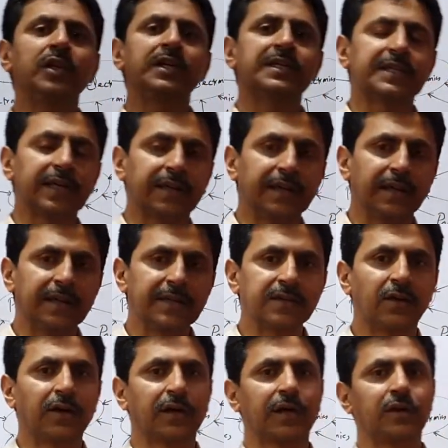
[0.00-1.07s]
signals or
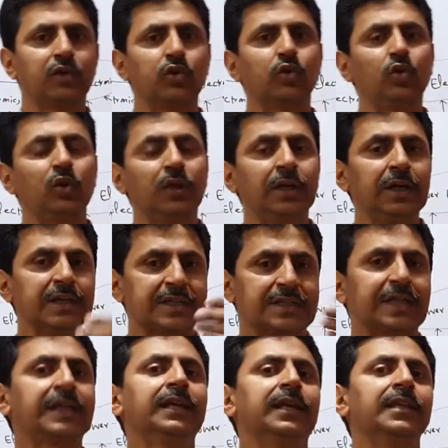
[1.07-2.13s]
control
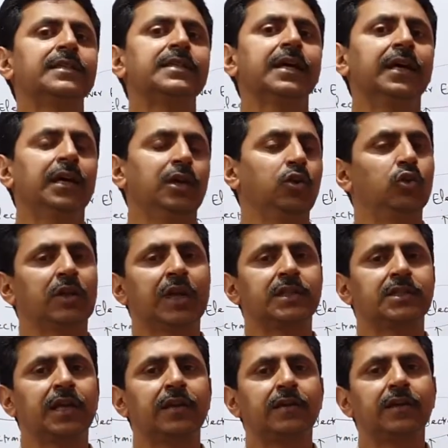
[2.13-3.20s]
signals you can
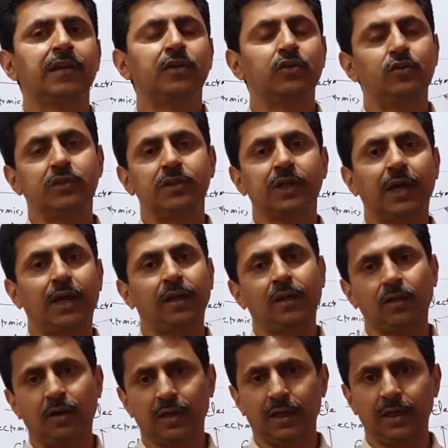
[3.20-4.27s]
generate using
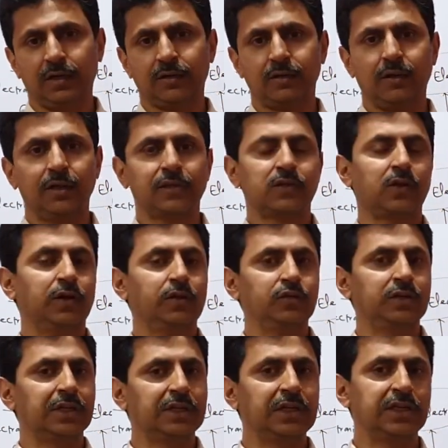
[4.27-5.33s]
analog electronics or using
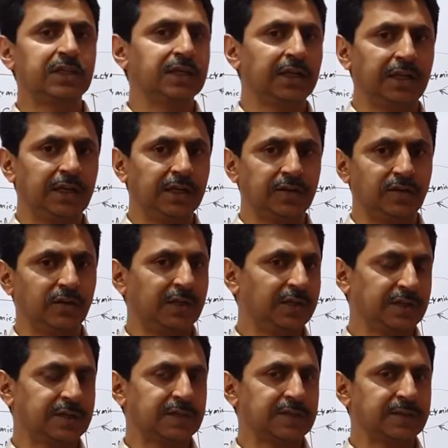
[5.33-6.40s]
digital
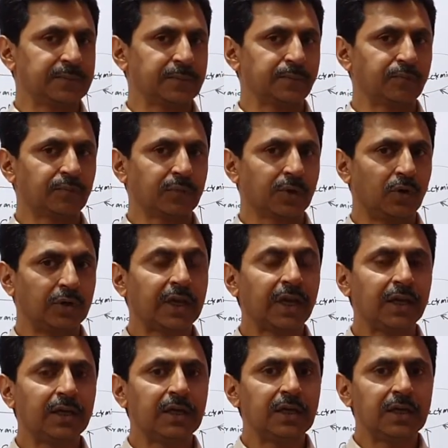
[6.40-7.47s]
electronics. Okay,
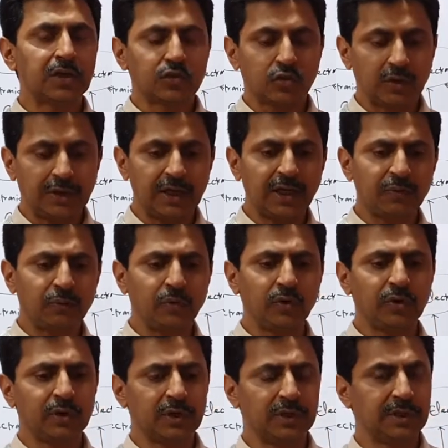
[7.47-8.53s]
so therefore
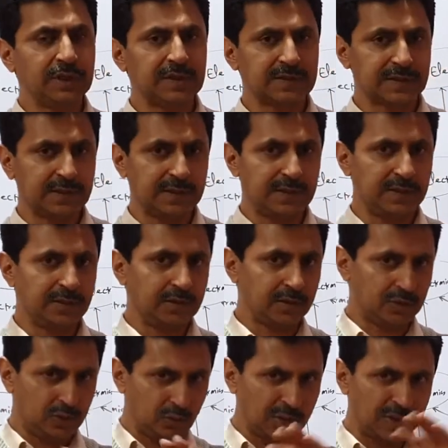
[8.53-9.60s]
these
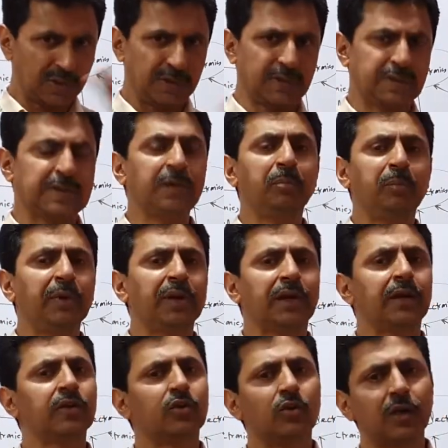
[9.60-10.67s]
your simple
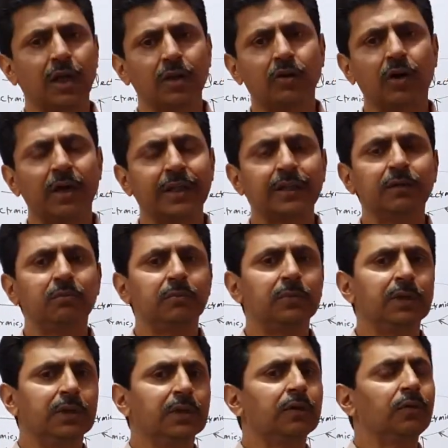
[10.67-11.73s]
control algorithm
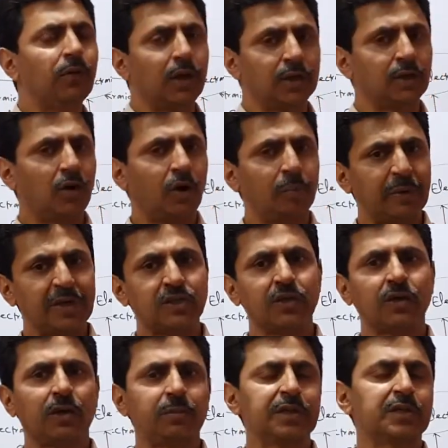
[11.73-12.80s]
for the operation
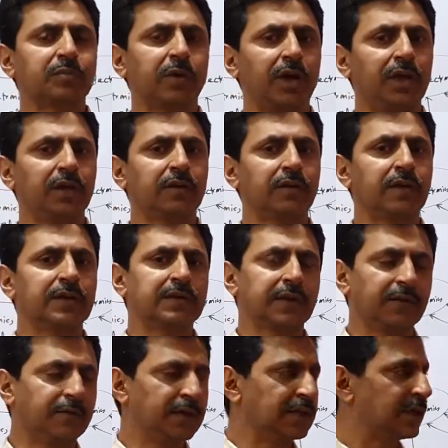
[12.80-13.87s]
of these power electronics
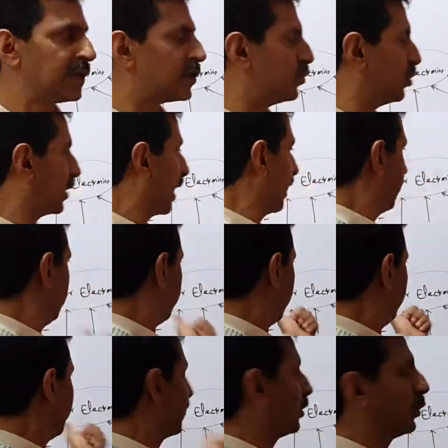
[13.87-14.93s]
converters you can
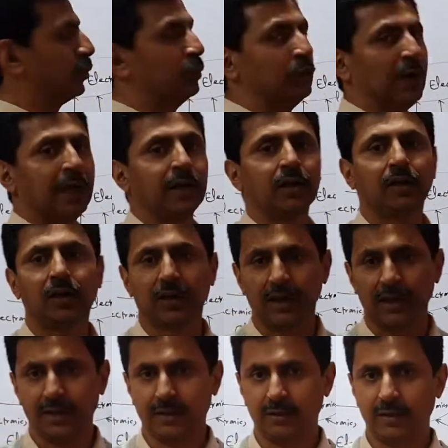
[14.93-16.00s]
implement through analog
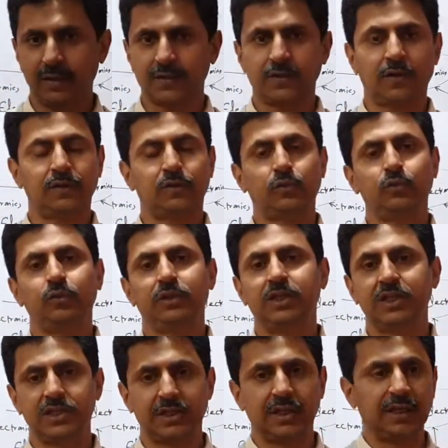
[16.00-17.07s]
electronics or through
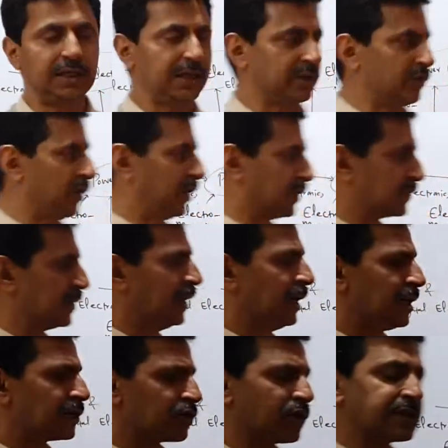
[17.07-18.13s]
digital electronics.
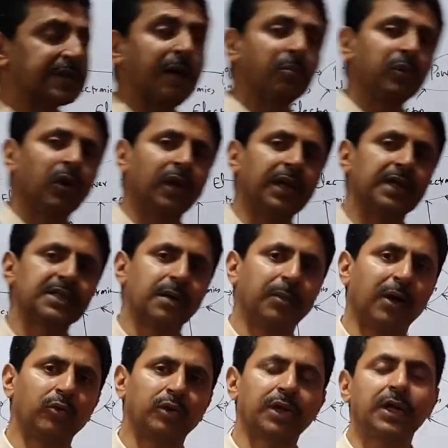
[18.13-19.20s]
So some knowledge
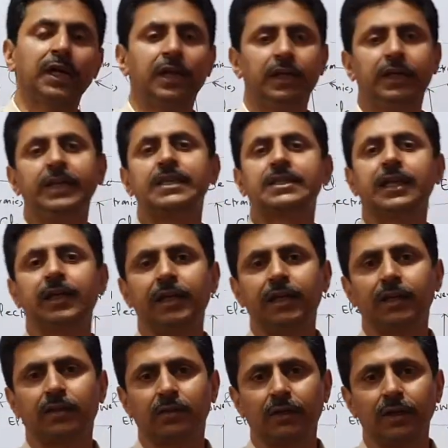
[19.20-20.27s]
about digital
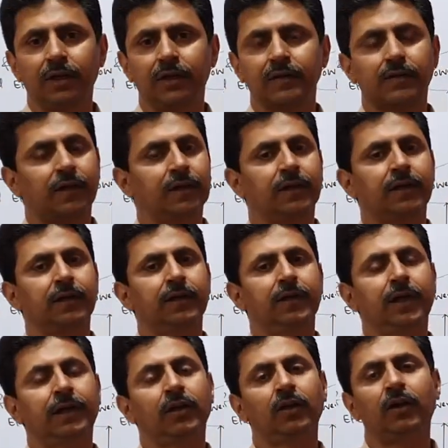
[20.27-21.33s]
electronics or
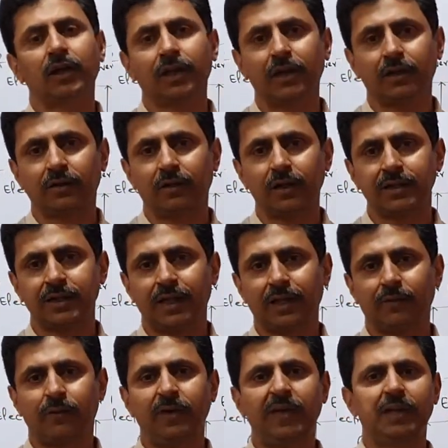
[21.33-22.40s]
analog electronics, like
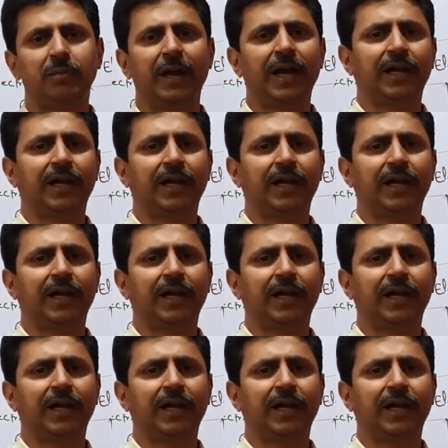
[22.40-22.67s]
feedback